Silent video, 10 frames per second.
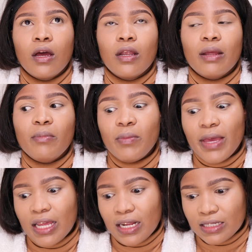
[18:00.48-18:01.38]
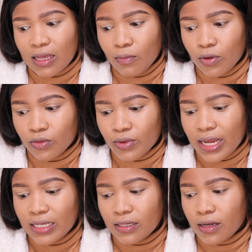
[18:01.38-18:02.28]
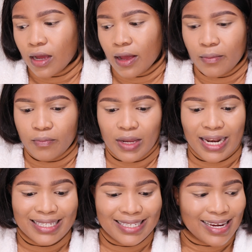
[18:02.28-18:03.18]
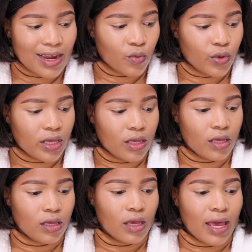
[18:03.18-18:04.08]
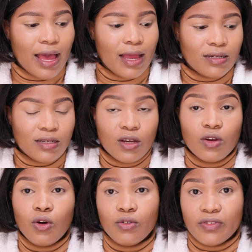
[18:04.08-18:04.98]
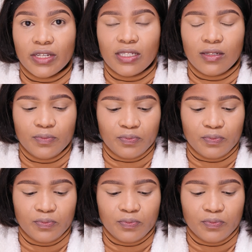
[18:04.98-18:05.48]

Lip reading: let me make an example, right? Last year we had COVID,